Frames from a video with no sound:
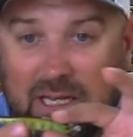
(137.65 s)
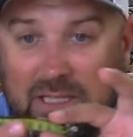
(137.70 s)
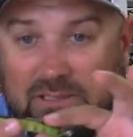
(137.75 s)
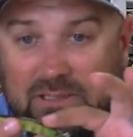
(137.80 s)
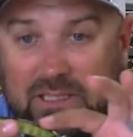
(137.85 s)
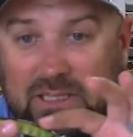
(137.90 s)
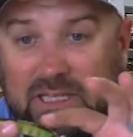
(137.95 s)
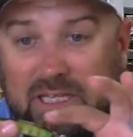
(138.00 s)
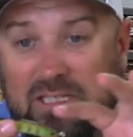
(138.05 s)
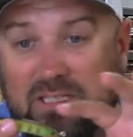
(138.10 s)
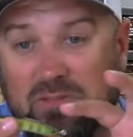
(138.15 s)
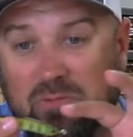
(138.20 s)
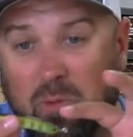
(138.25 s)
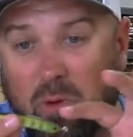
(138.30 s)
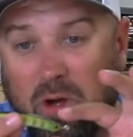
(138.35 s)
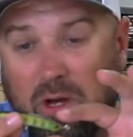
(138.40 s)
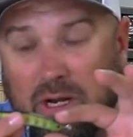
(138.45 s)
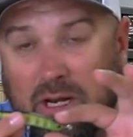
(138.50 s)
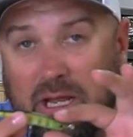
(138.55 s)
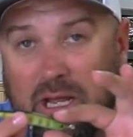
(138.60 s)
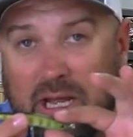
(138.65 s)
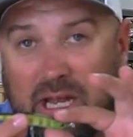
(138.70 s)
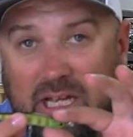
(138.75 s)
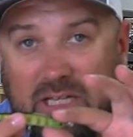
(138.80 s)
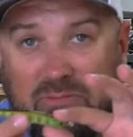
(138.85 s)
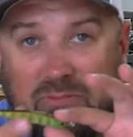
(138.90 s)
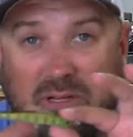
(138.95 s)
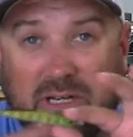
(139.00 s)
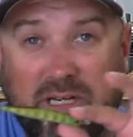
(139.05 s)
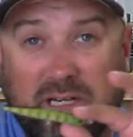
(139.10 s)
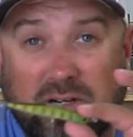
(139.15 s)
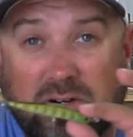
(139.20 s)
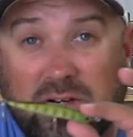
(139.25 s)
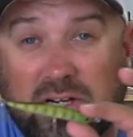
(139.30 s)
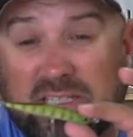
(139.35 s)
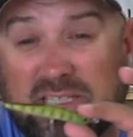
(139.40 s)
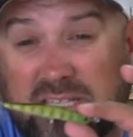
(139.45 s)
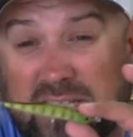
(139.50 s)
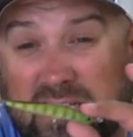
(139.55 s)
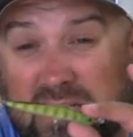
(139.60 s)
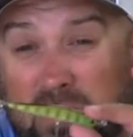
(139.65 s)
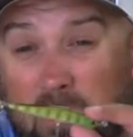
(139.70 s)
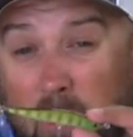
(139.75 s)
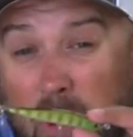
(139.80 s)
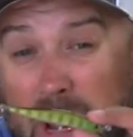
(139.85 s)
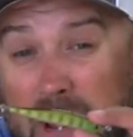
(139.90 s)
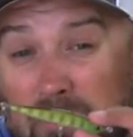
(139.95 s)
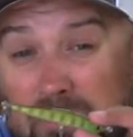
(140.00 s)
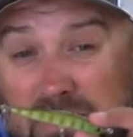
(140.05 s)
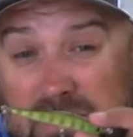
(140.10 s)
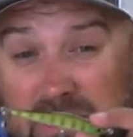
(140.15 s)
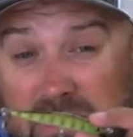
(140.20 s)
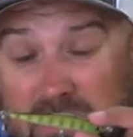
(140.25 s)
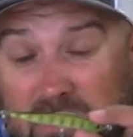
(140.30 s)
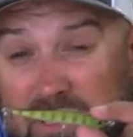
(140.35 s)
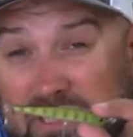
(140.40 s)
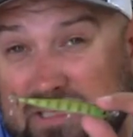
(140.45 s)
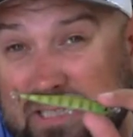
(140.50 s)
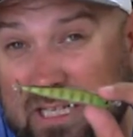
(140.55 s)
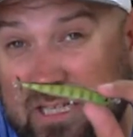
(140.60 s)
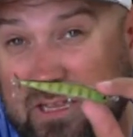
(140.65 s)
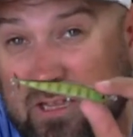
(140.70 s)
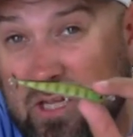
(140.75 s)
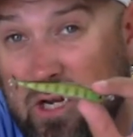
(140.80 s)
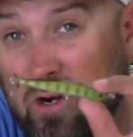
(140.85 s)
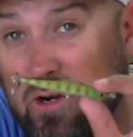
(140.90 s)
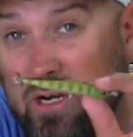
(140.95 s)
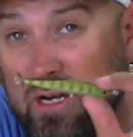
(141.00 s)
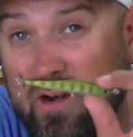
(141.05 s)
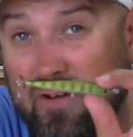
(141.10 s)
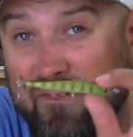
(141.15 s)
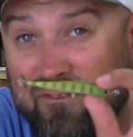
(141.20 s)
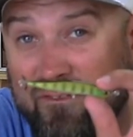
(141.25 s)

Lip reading: So this one has been increased. I think the weight was increased like 30 or